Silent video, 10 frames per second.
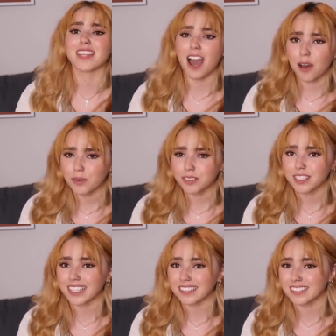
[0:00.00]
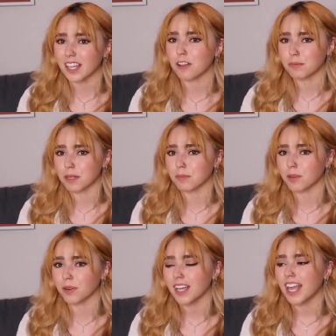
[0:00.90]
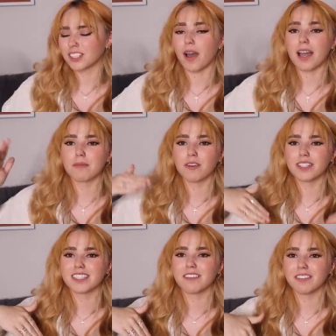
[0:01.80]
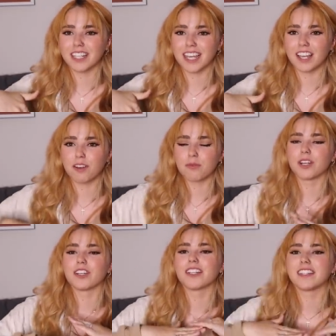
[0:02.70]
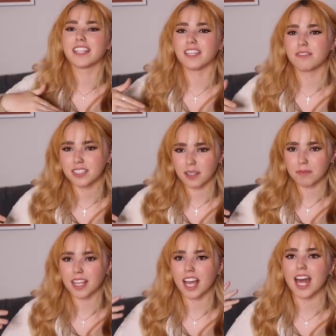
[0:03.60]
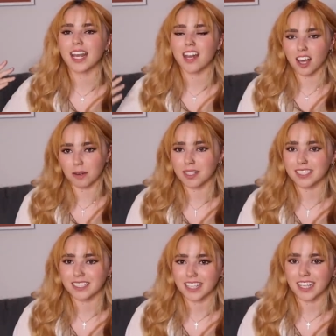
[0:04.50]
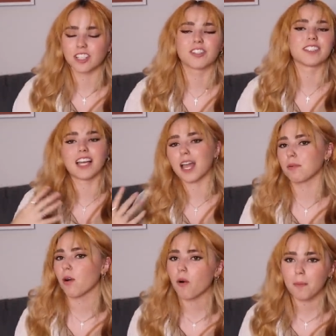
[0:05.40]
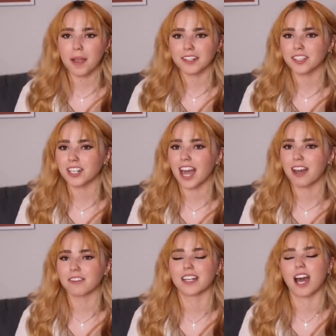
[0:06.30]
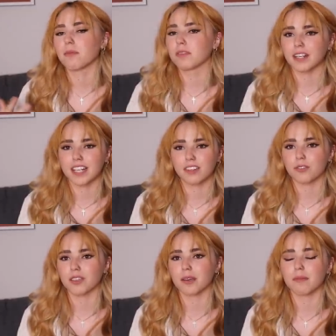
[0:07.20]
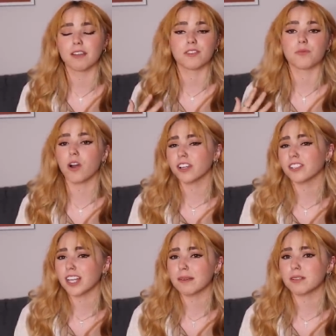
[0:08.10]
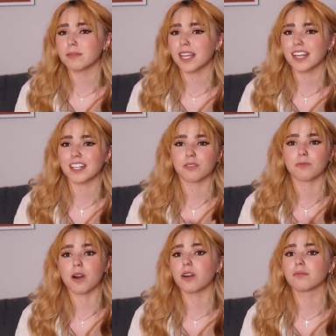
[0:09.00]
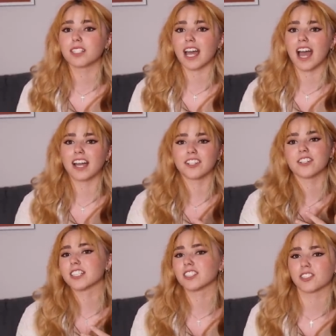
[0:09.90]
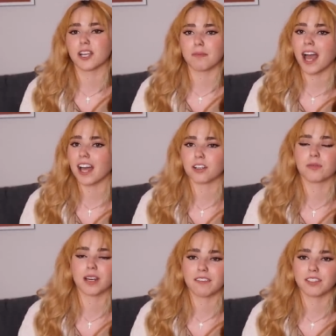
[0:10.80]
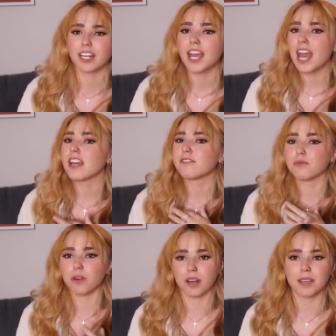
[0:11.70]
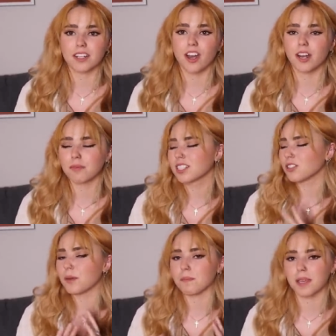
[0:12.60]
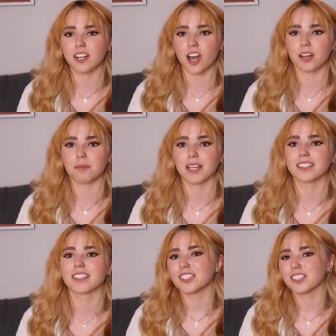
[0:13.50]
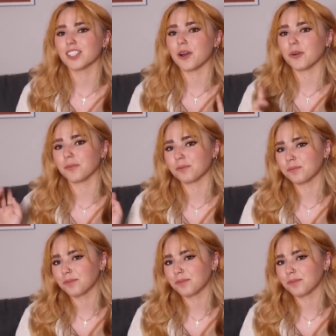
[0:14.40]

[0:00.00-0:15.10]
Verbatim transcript: thousands of people. So I'm going to leave a link where you can leave something anonymously. You can type a whole paragraph and I'll be reading through them. If you want your name to be in it, you're welcome to add your Instagram at or whatever. If you want to be anonymous, you can be anonymous. So